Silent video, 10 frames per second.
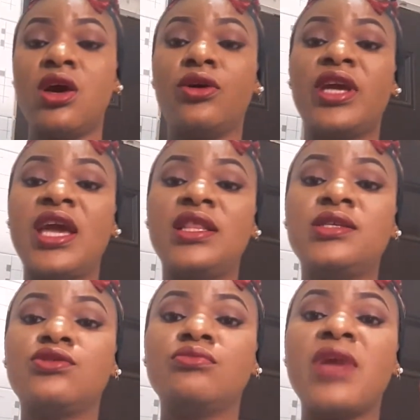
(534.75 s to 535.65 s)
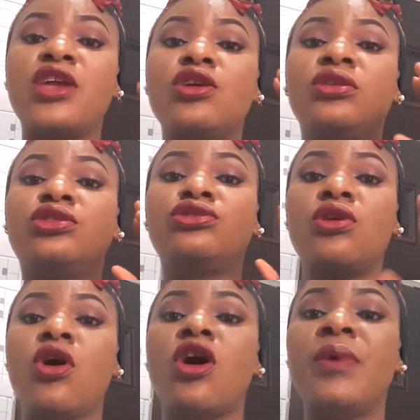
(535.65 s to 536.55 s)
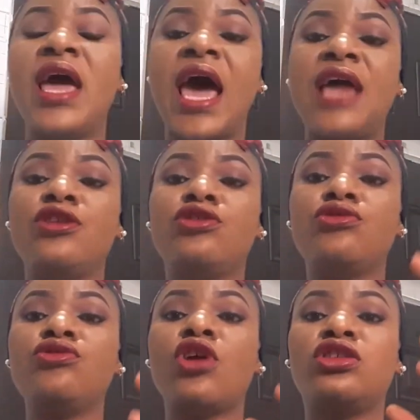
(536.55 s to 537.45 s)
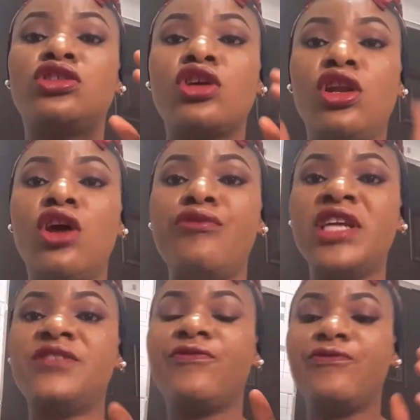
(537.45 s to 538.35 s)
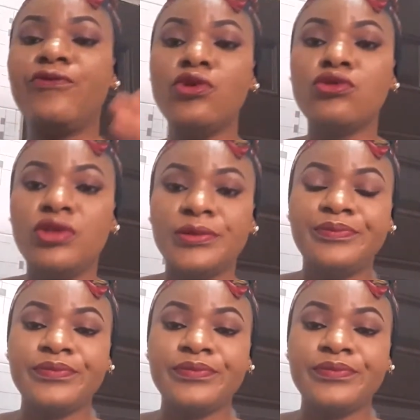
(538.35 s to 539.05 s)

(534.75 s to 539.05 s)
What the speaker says: Okay, this could make you throw up and you do not tolerate food.